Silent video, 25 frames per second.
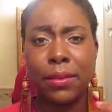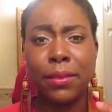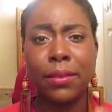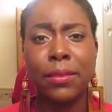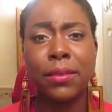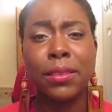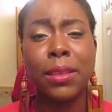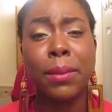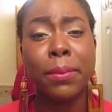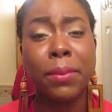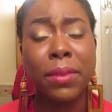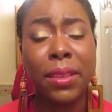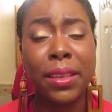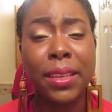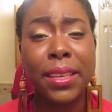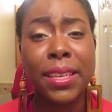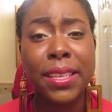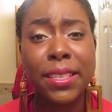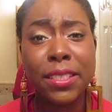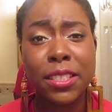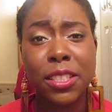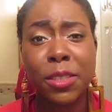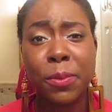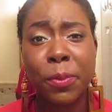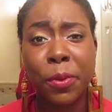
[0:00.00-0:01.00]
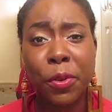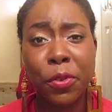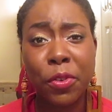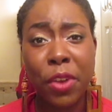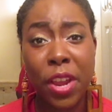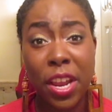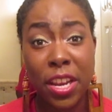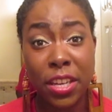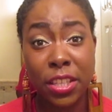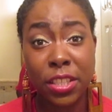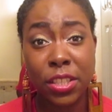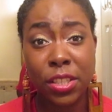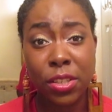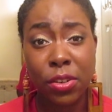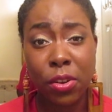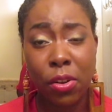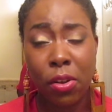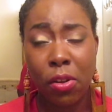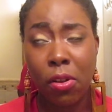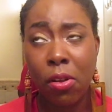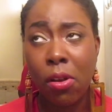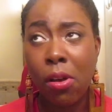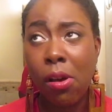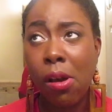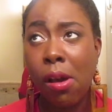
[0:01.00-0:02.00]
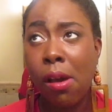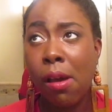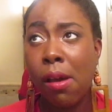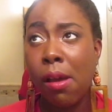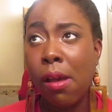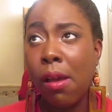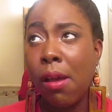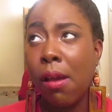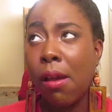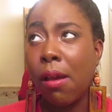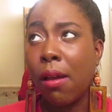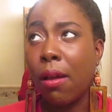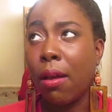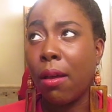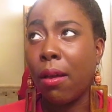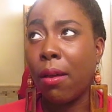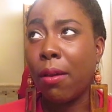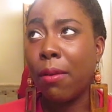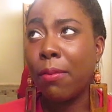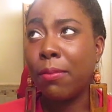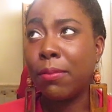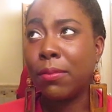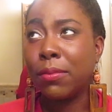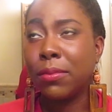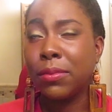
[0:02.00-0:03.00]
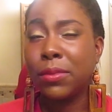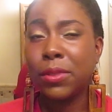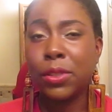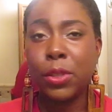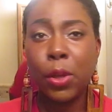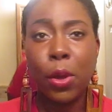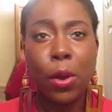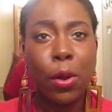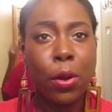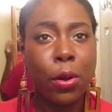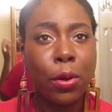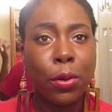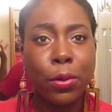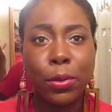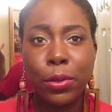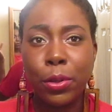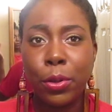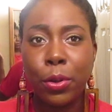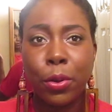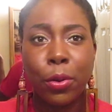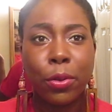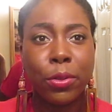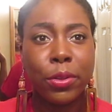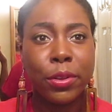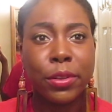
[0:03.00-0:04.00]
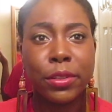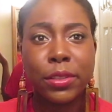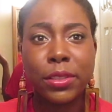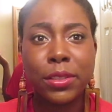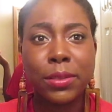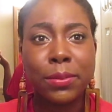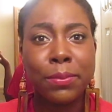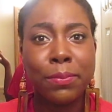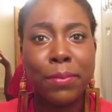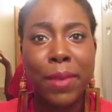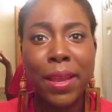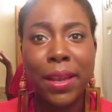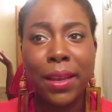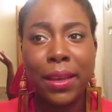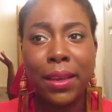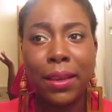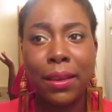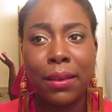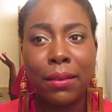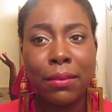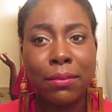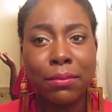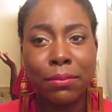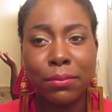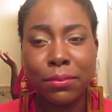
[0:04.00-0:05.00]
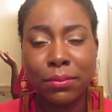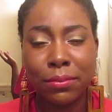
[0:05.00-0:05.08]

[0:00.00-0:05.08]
something inspirational. So there's many